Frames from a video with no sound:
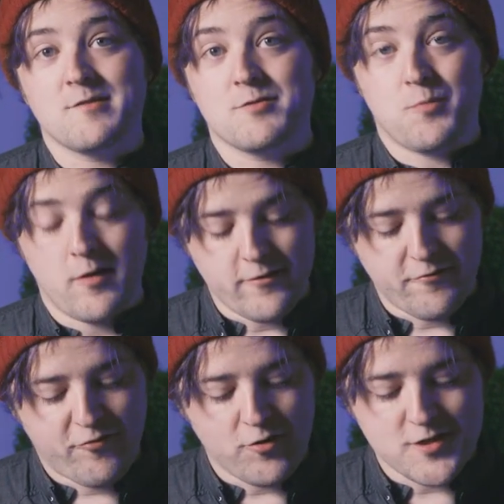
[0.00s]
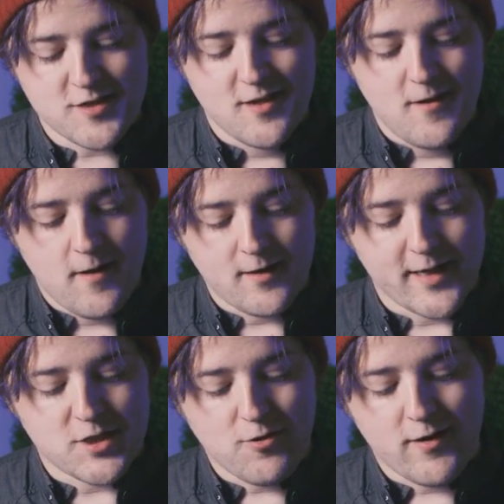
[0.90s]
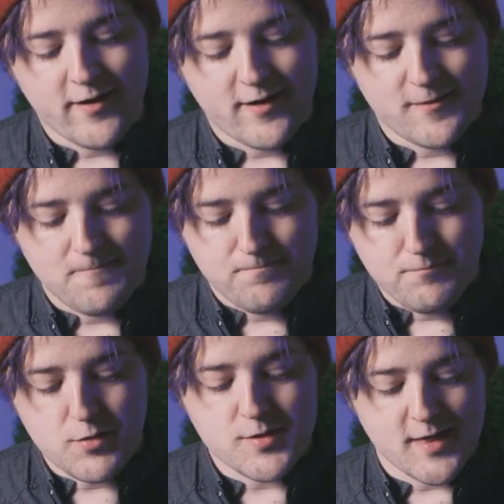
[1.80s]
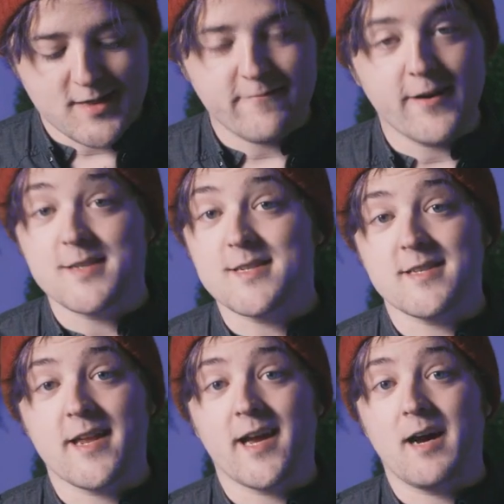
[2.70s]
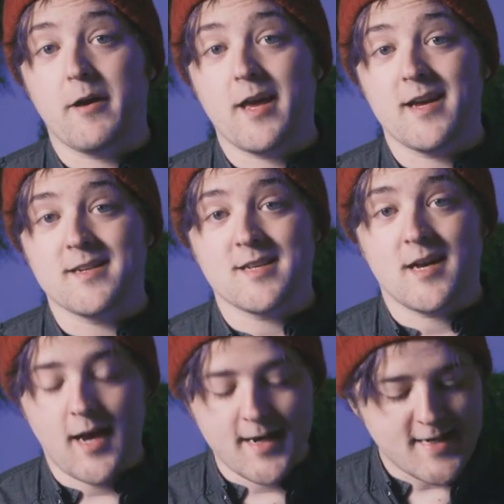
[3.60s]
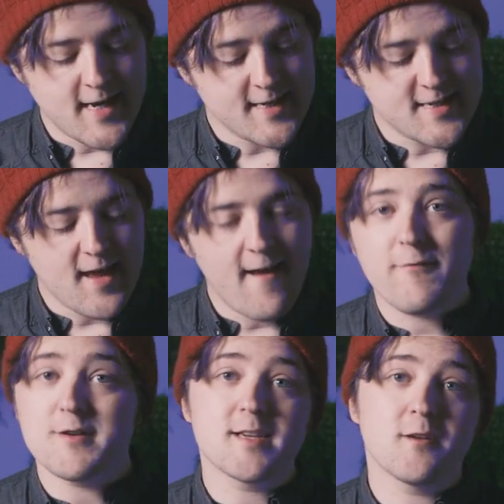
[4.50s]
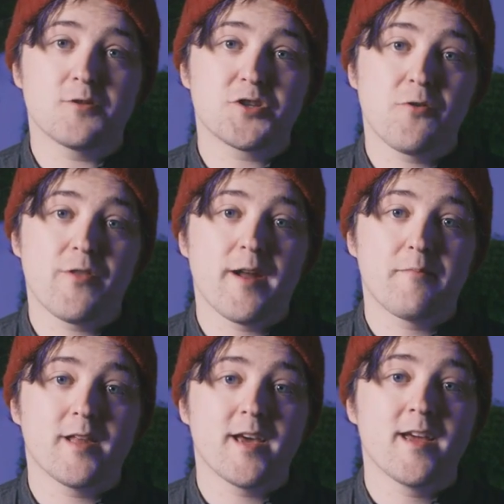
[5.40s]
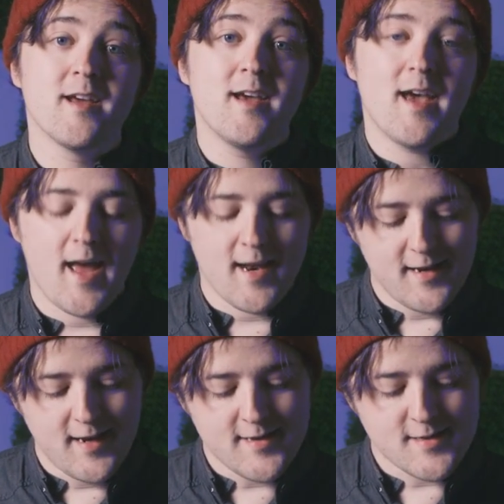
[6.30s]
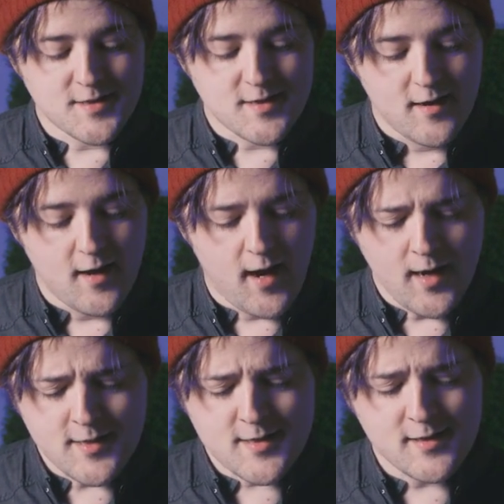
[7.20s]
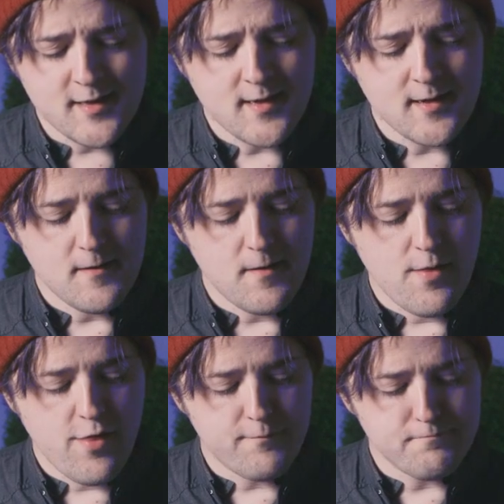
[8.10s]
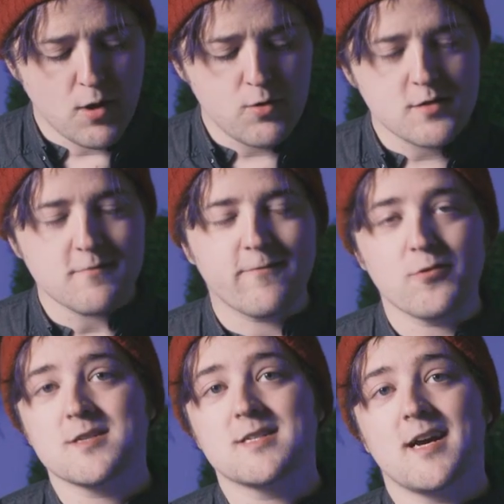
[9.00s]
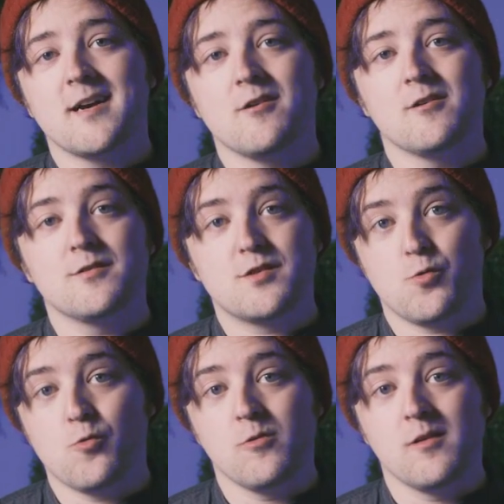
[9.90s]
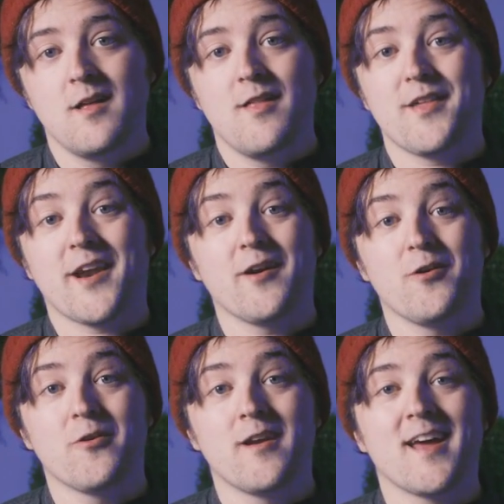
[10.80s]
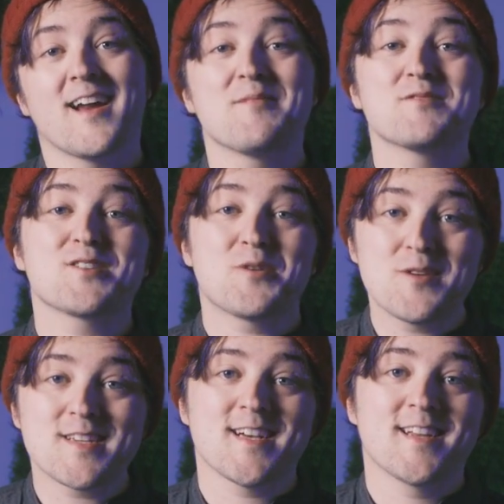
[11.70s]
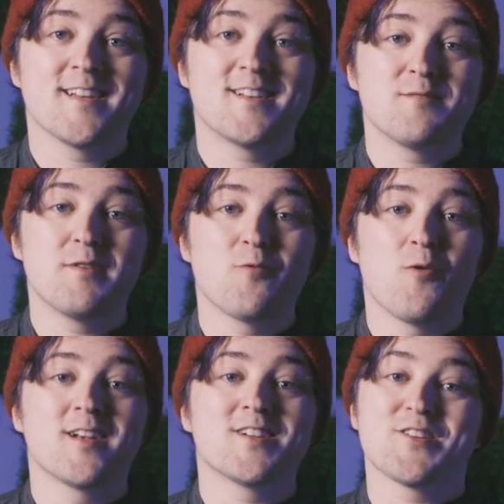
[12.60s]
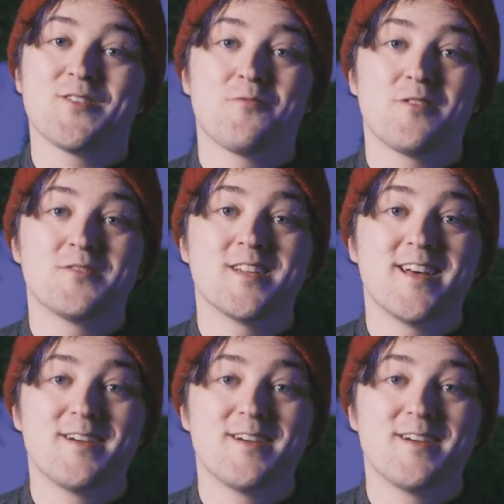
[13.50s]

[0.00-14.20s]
It was one of the first electronic music devices that I got my hands on. I take it to every single show that I play, and it is honestly the most versatile tool that I own, and I'm so excited to be the one to share it with you today.